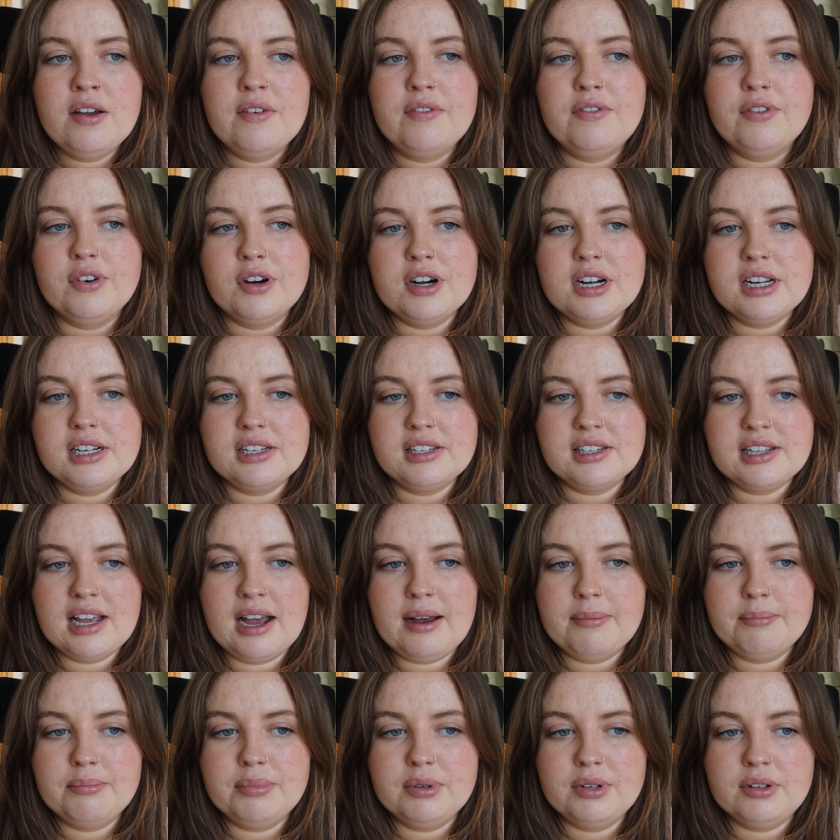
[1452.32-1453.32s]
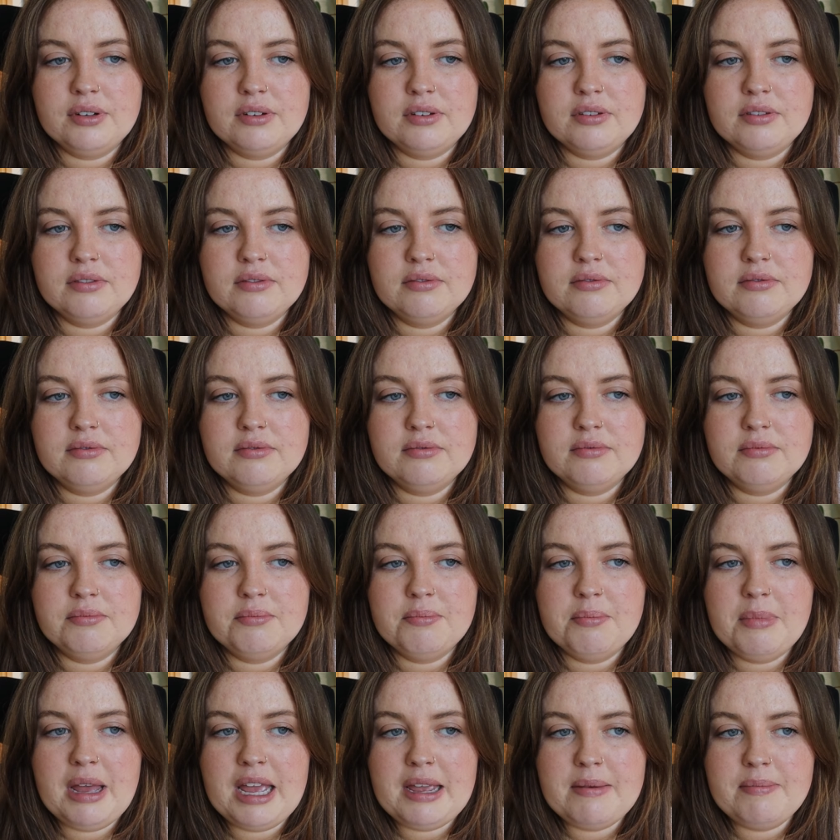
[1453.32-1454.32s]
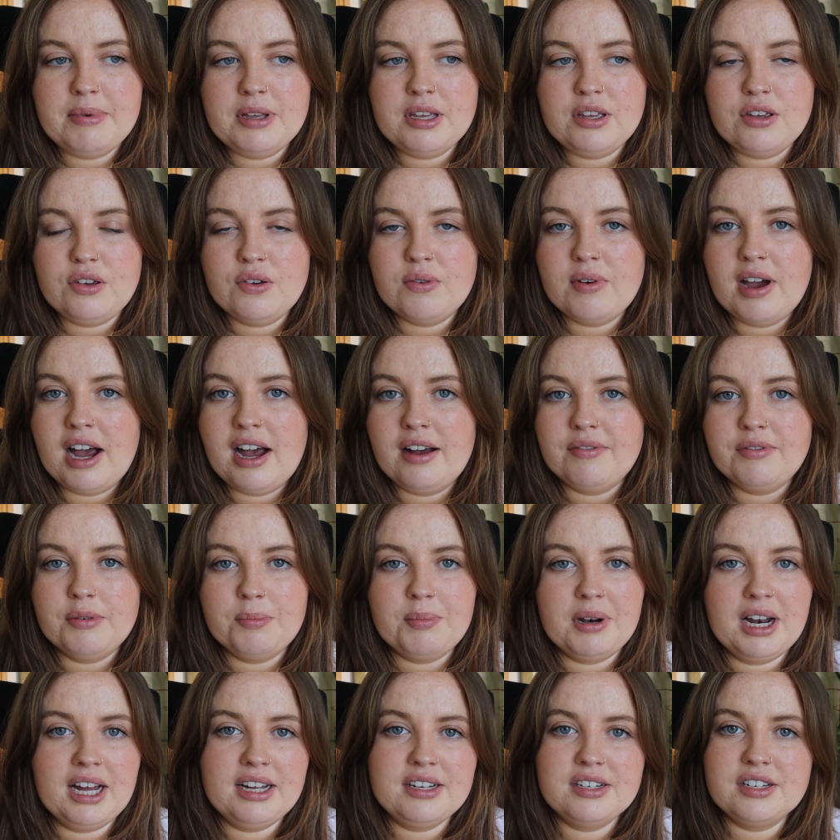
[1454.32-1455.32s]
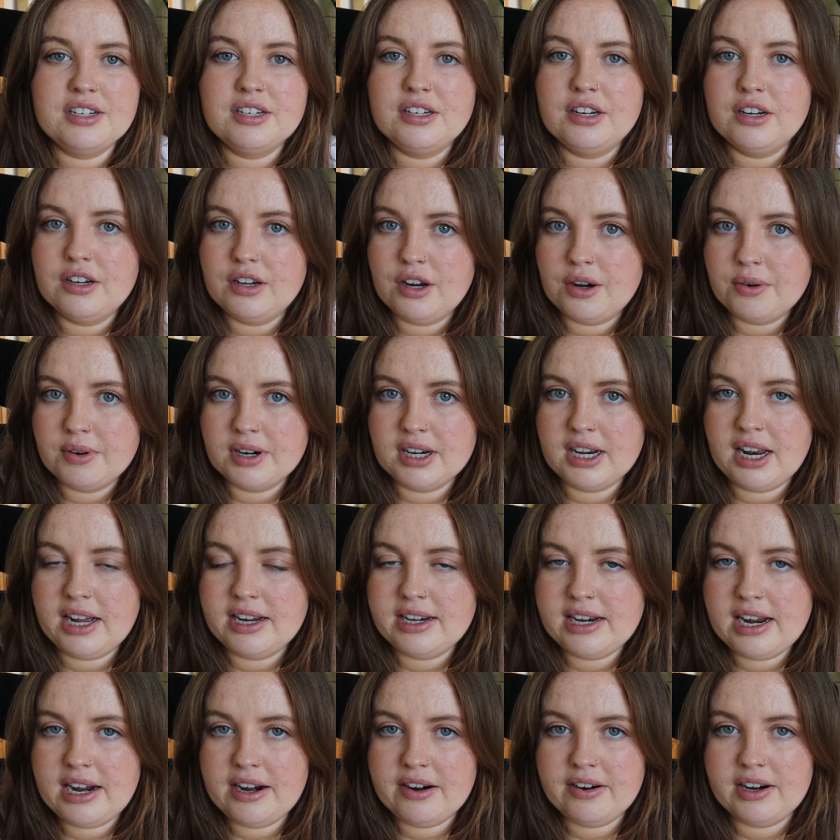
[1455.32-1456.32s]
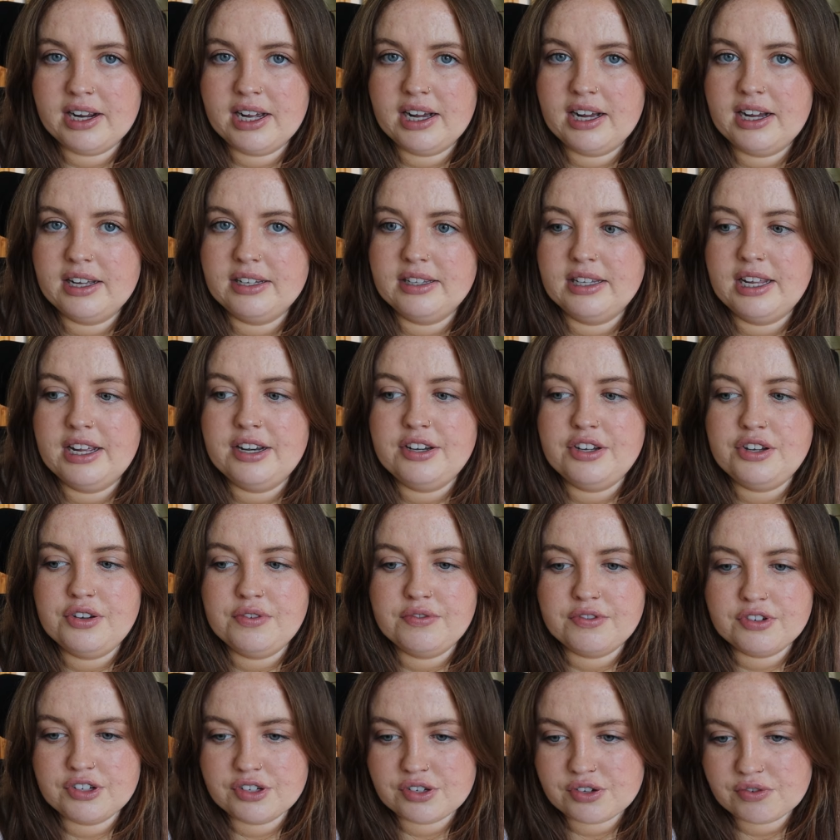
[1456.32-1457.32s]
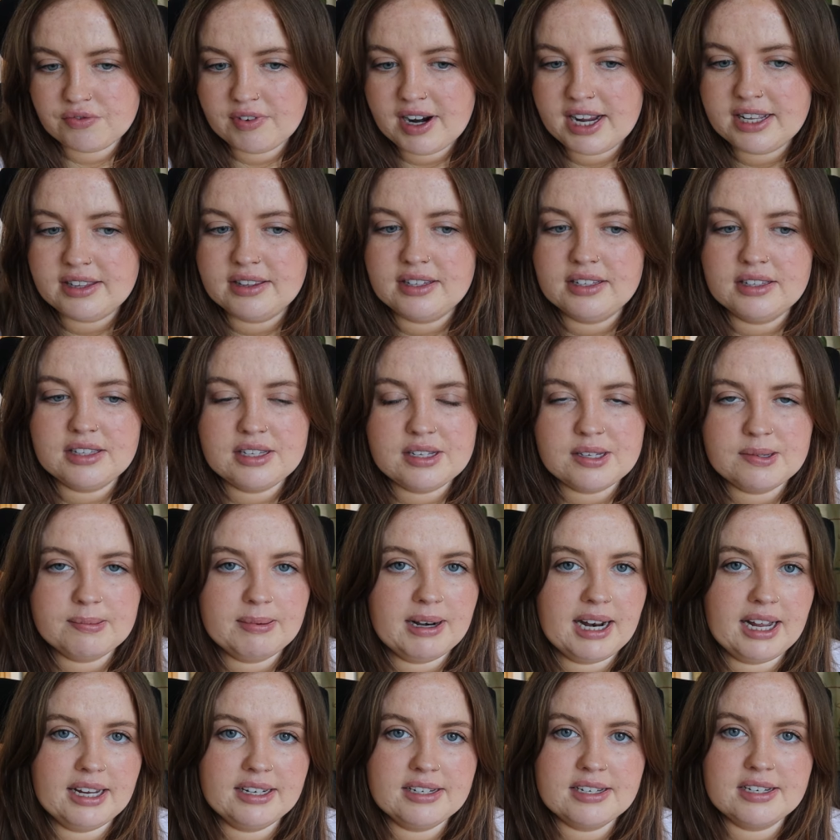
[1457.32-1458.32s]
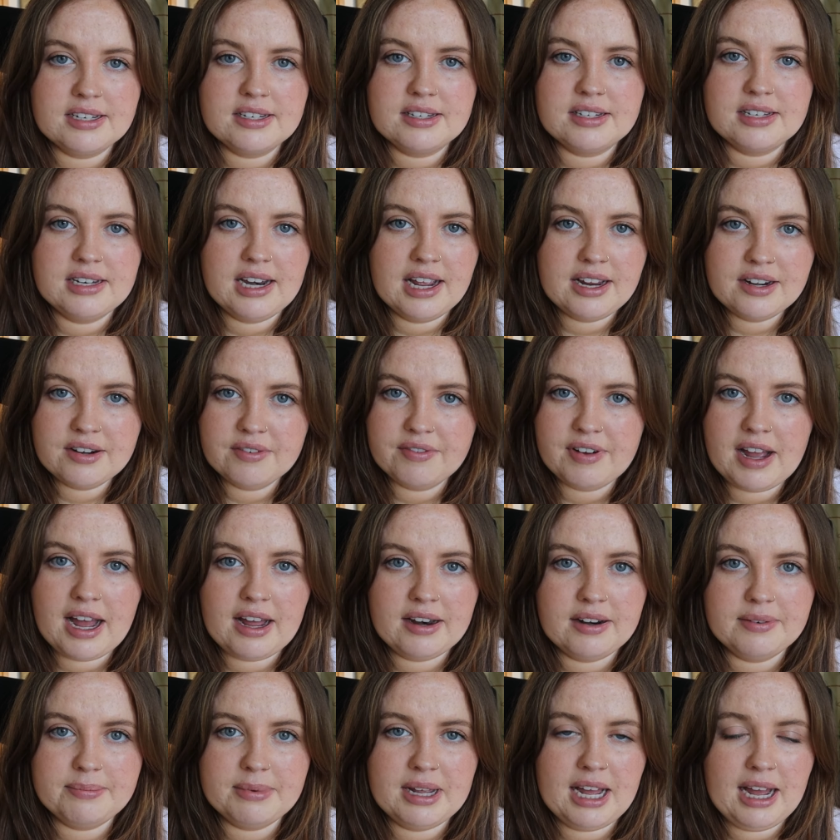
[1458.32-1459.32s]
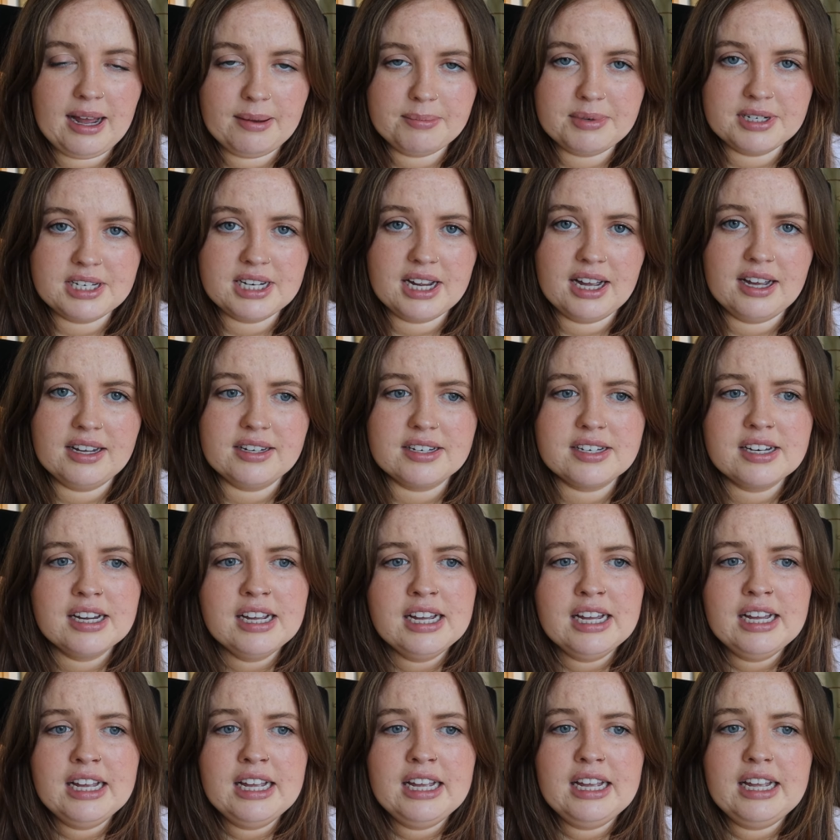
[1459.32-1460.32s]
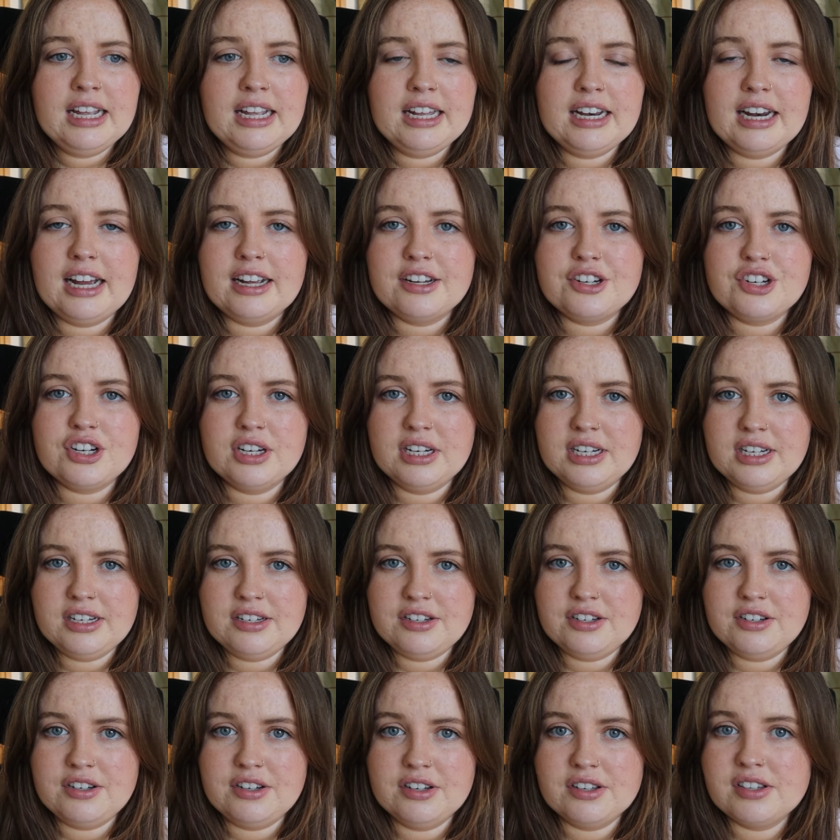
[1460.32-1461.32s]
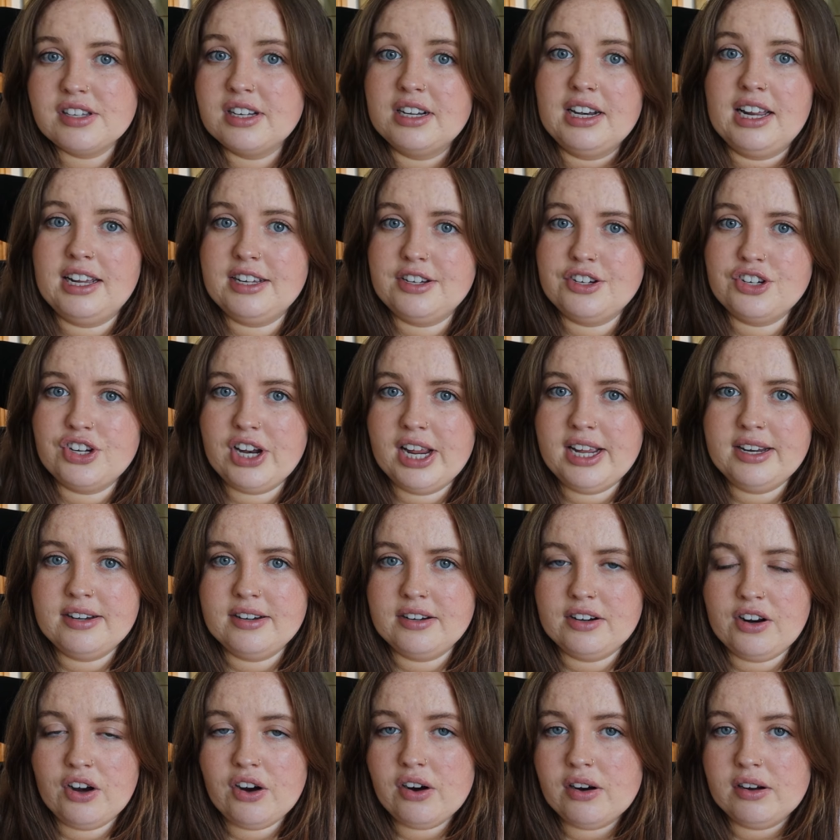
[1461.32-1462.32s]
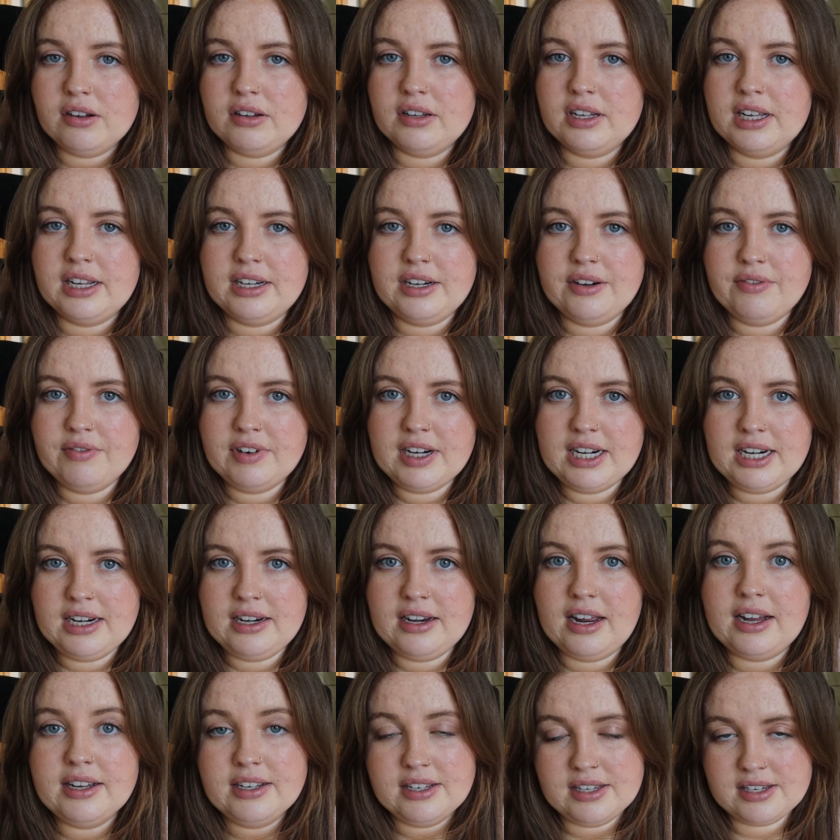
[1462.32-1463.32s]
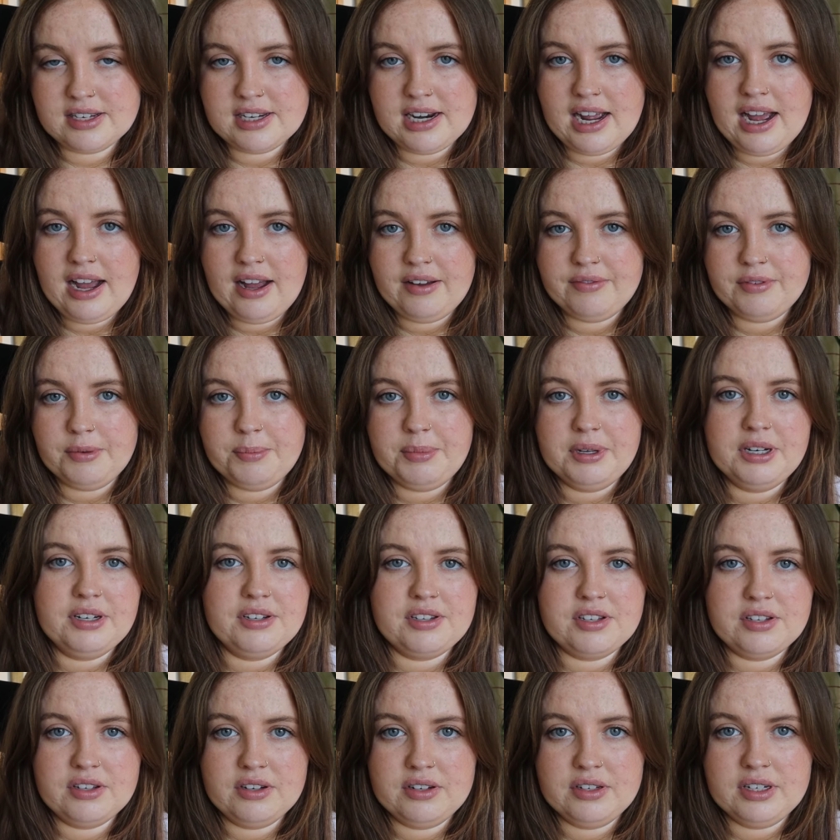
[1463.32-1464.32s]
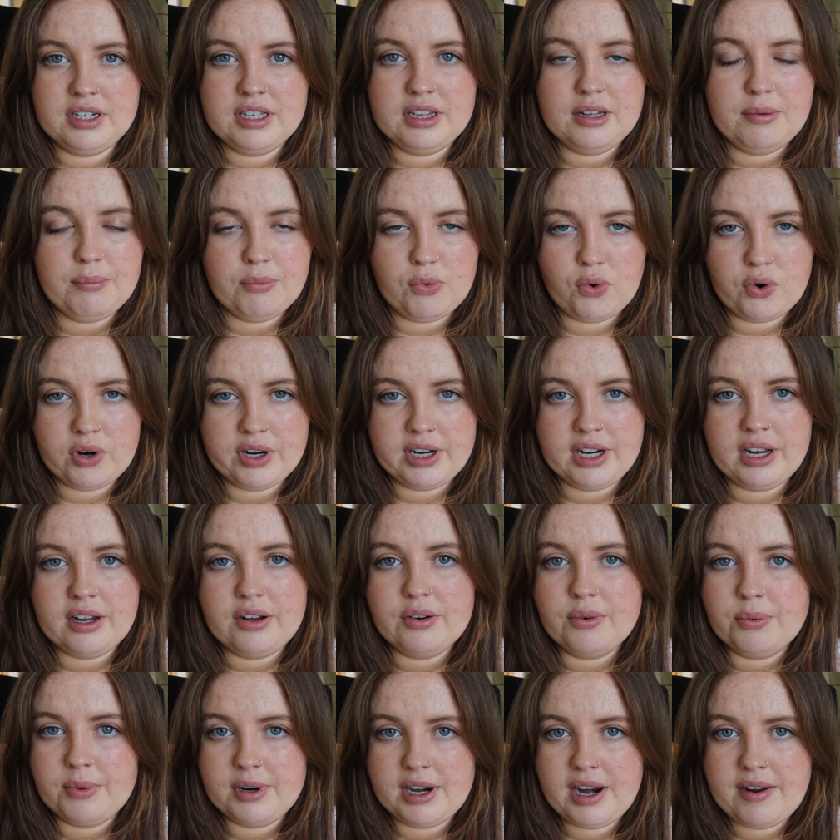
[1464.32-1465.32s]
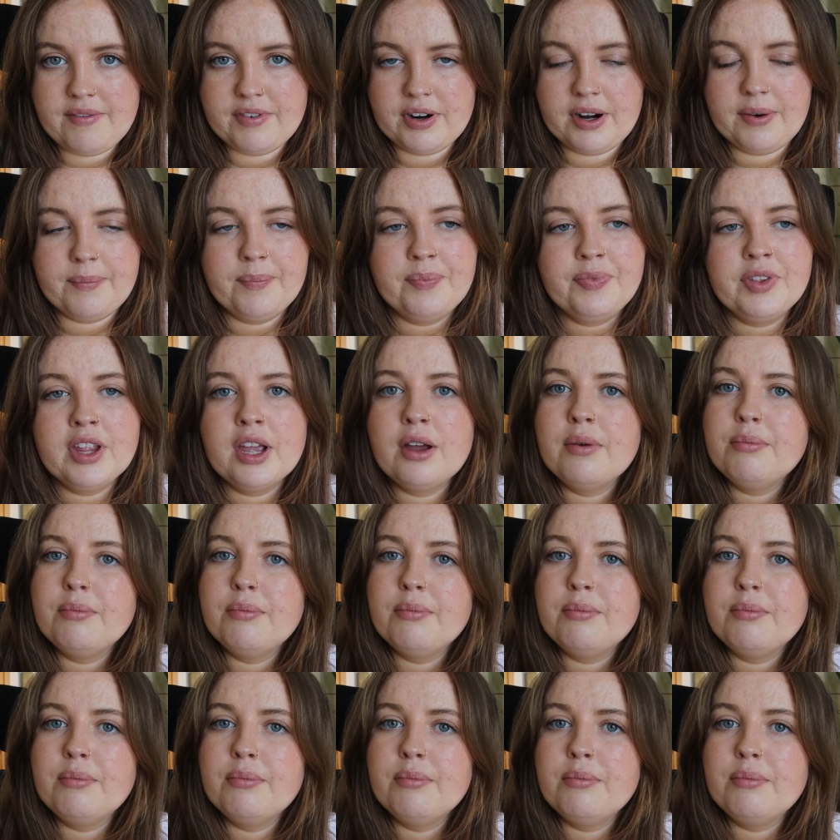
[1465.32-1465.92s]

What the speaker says: For example, maybe you have a plant in a lower light area and then you've just read that this plant's native habitat, it actually doesn't like shade at all and it really likes to have a bit of sun in the morning or whatever.